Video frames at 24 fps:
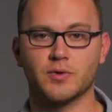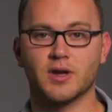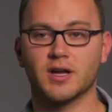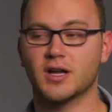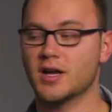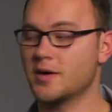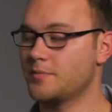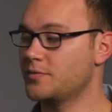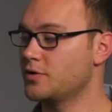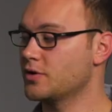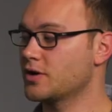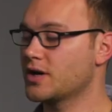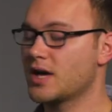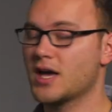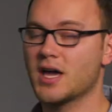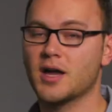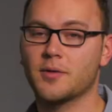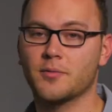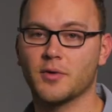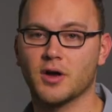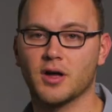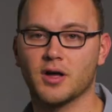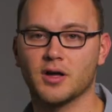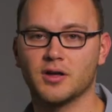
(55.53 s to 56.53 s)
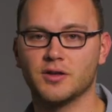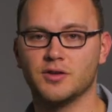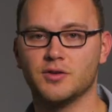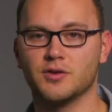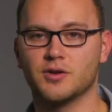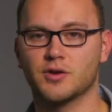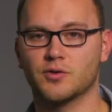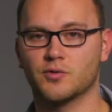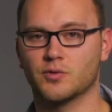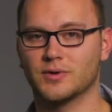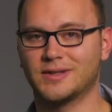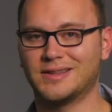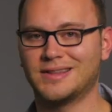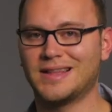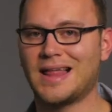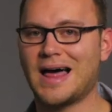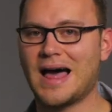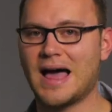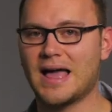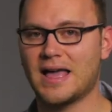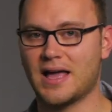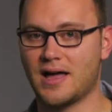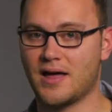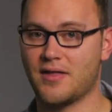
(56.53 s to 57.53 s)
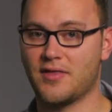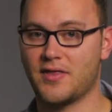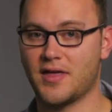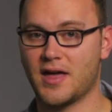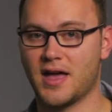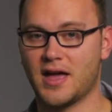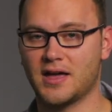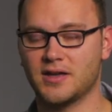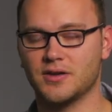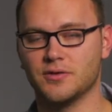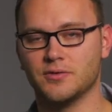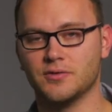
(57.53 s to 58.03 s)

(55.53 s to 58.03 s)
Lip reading: rig up your camera, you can rely on that.